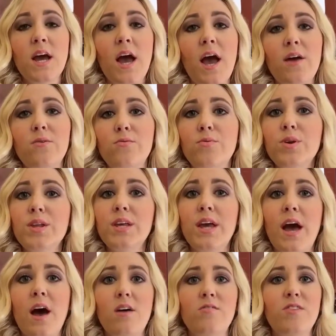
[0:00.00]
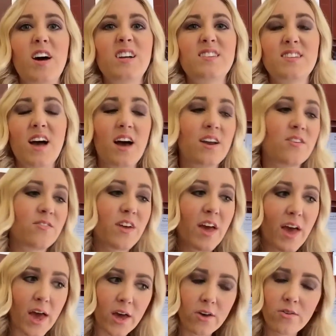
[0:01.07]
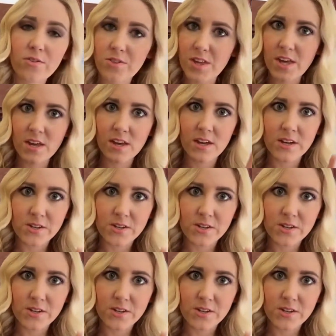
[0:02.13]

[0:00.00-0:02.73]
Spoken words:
and really have a ton of healthy